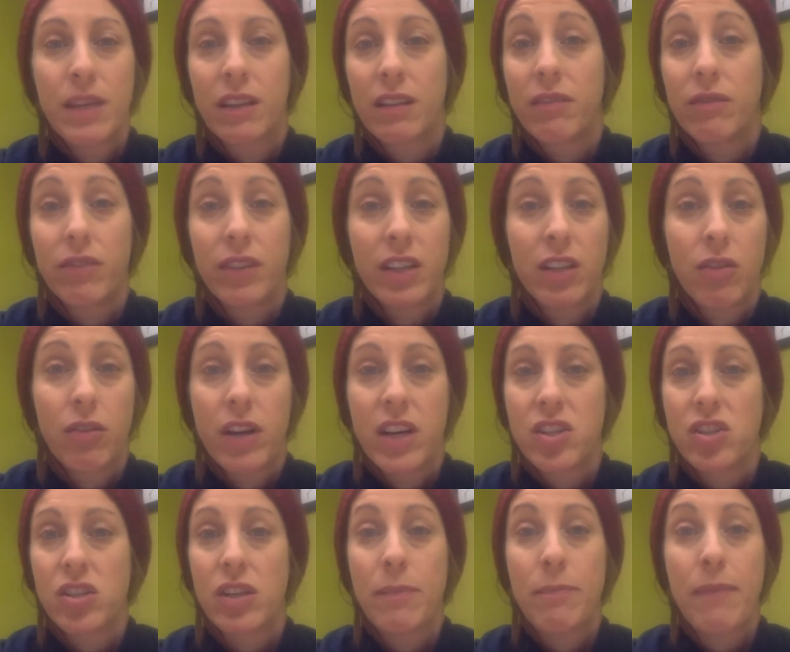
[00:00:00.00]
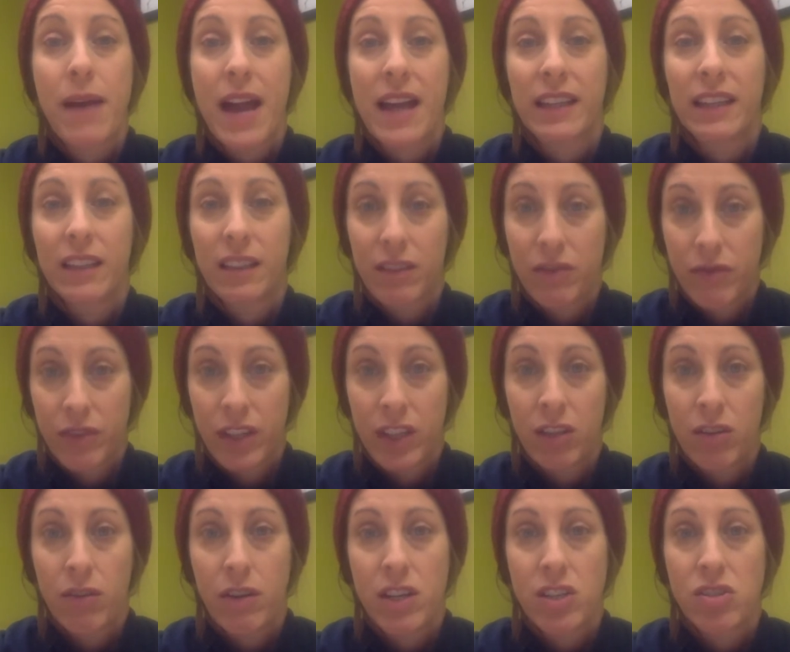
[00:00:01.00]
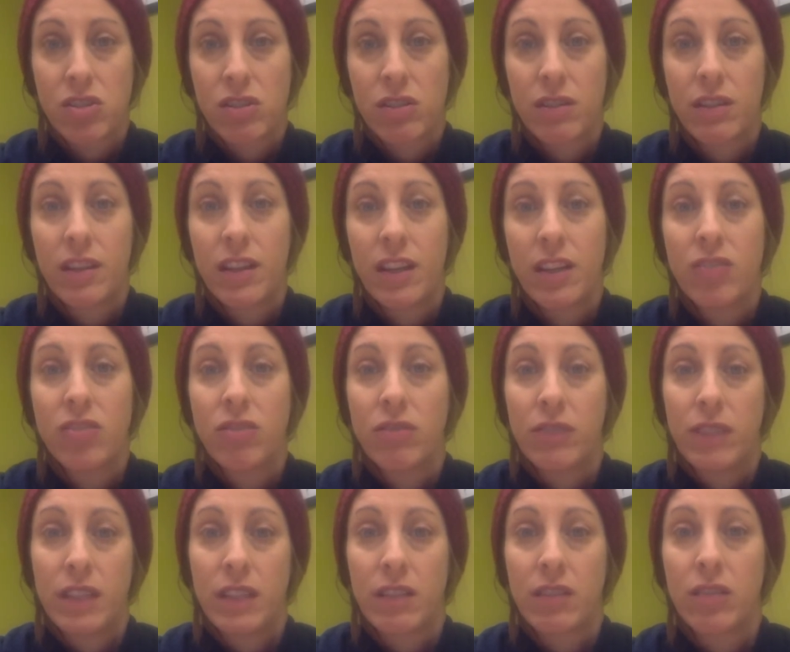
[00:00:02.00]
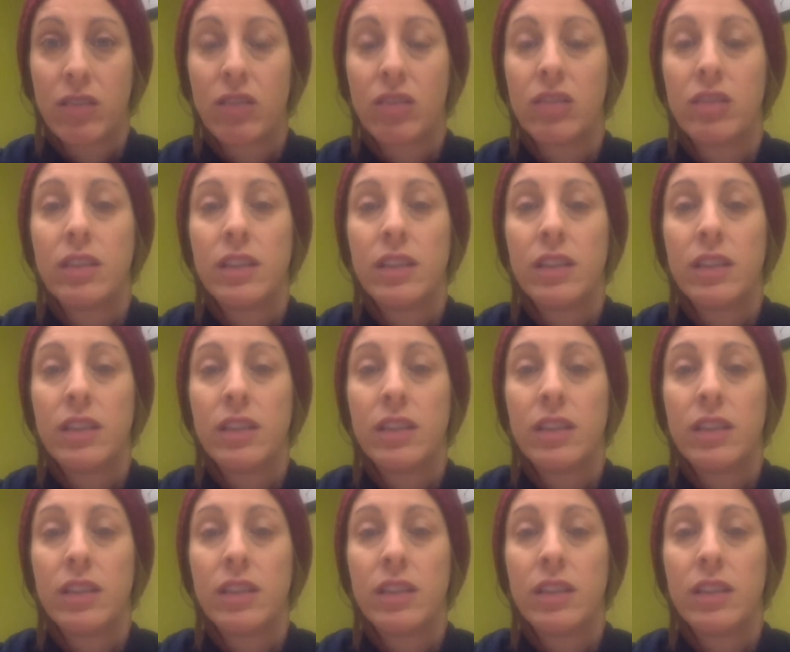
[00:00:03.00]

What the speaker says: configuration and packing configuration in your vehicle.